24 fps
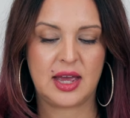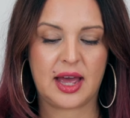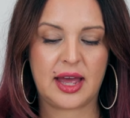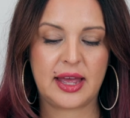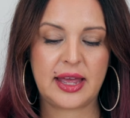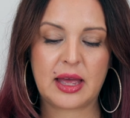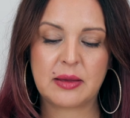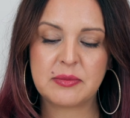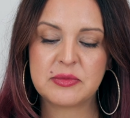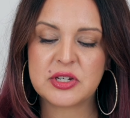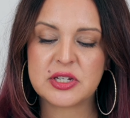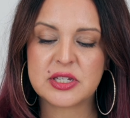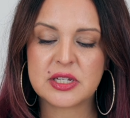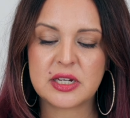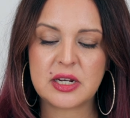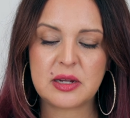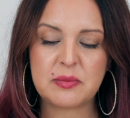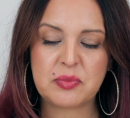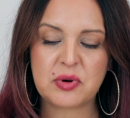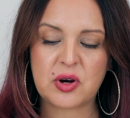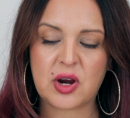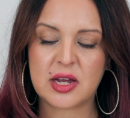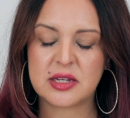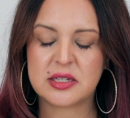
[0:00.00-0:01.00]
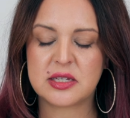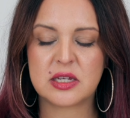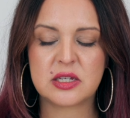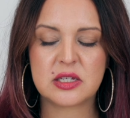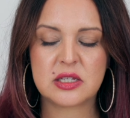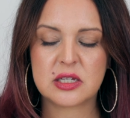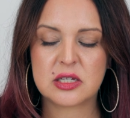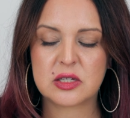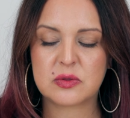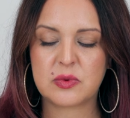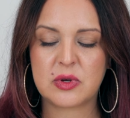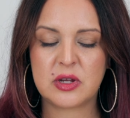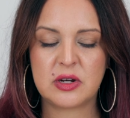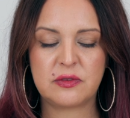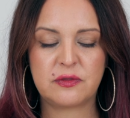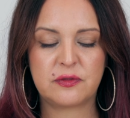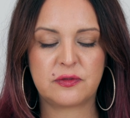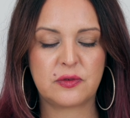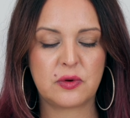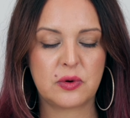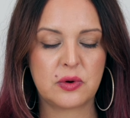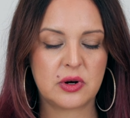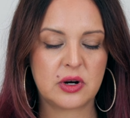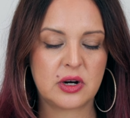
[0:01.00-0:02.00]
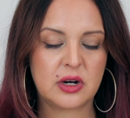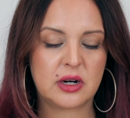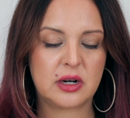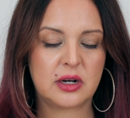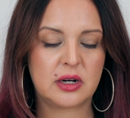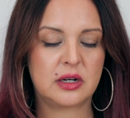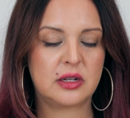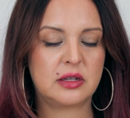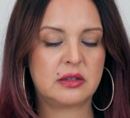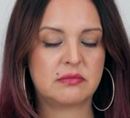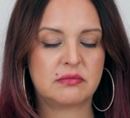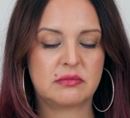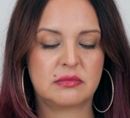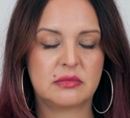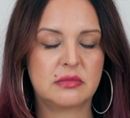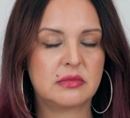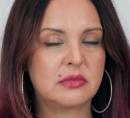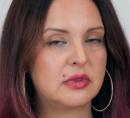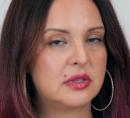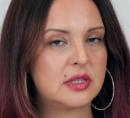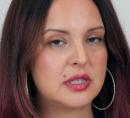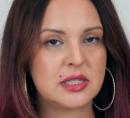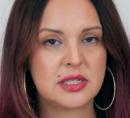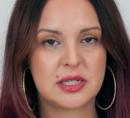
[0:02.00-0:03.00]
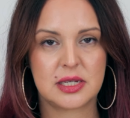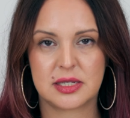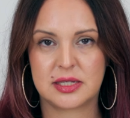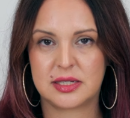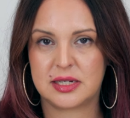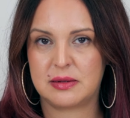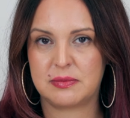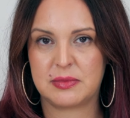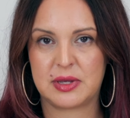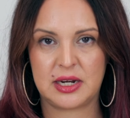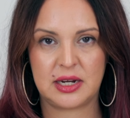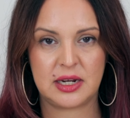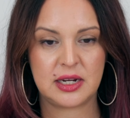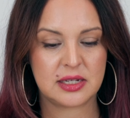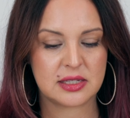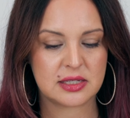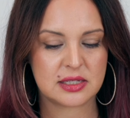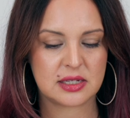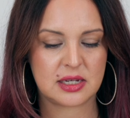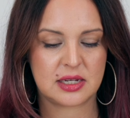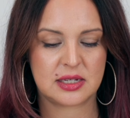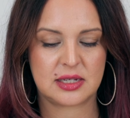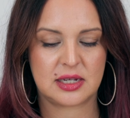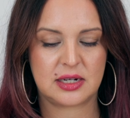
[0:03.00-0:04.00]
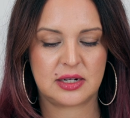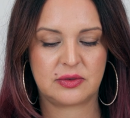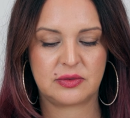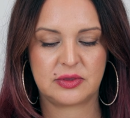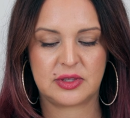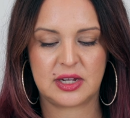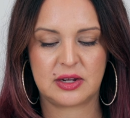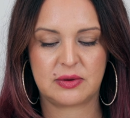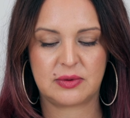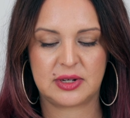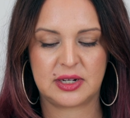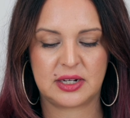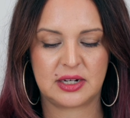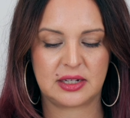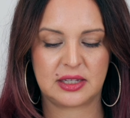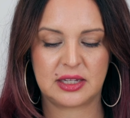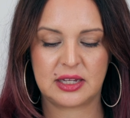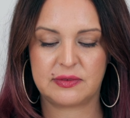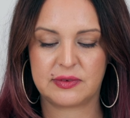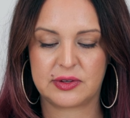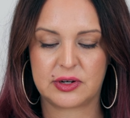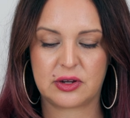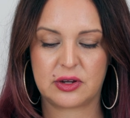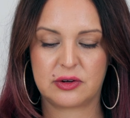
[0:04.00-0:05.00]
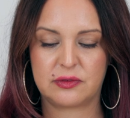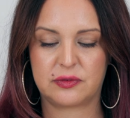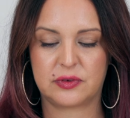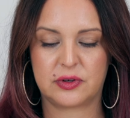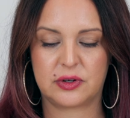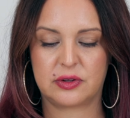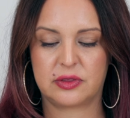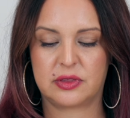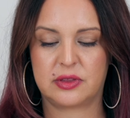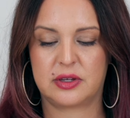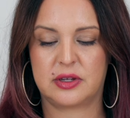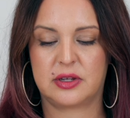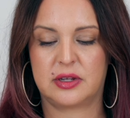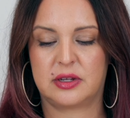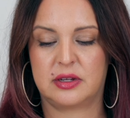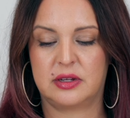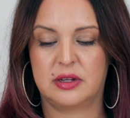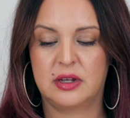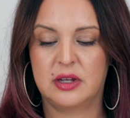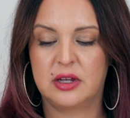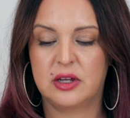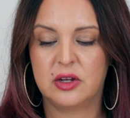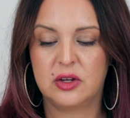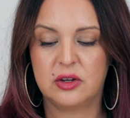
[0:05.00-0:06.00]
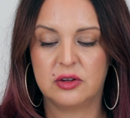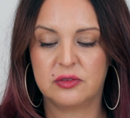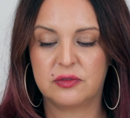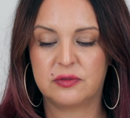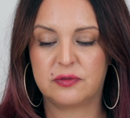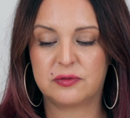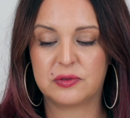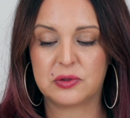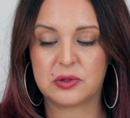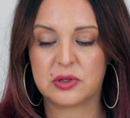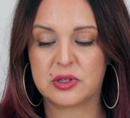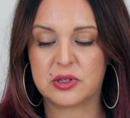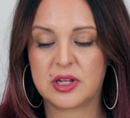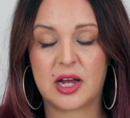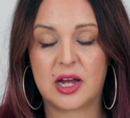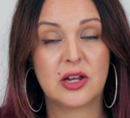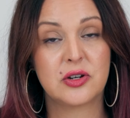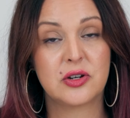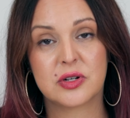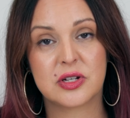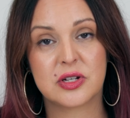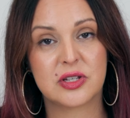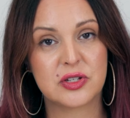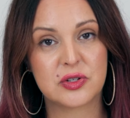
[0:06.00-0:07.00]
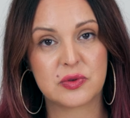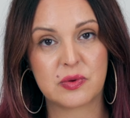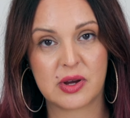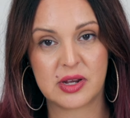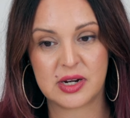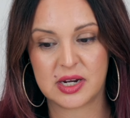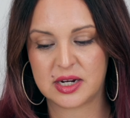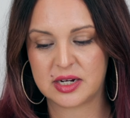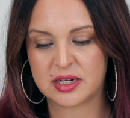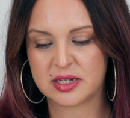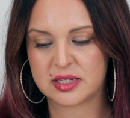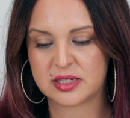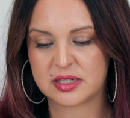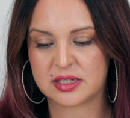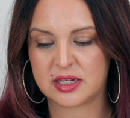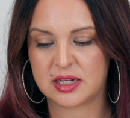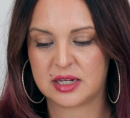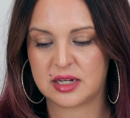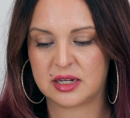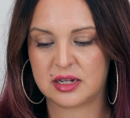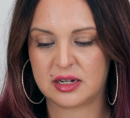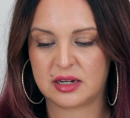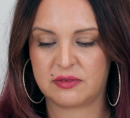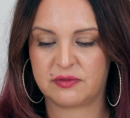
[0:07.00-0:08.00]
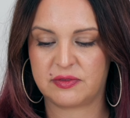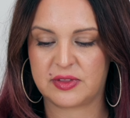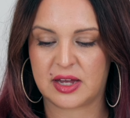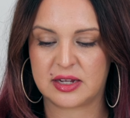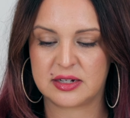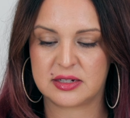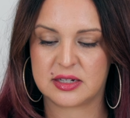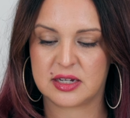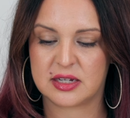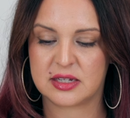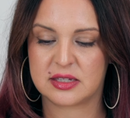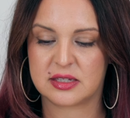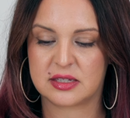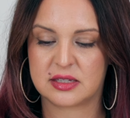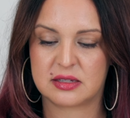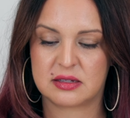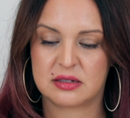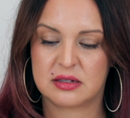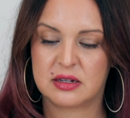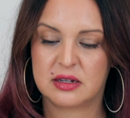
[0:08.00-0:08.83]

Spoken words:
I am just going to process this one for the 60 minutes because I don't think we need to leave it on for the full 120 to see if that does